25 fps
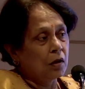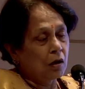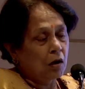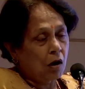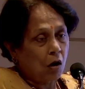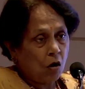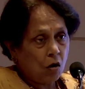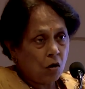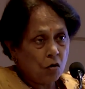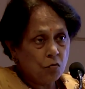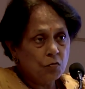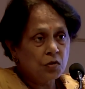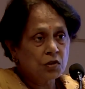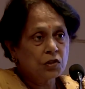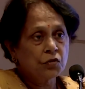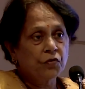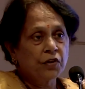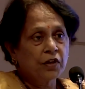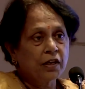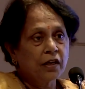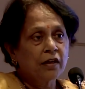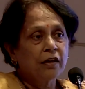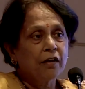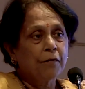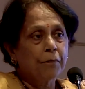How much we
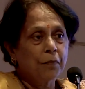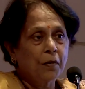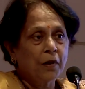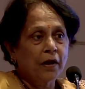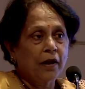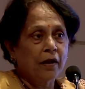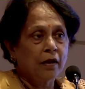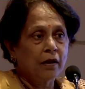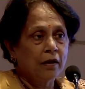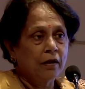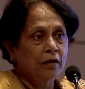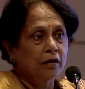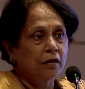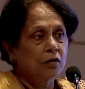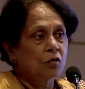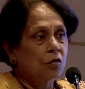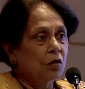can apply, it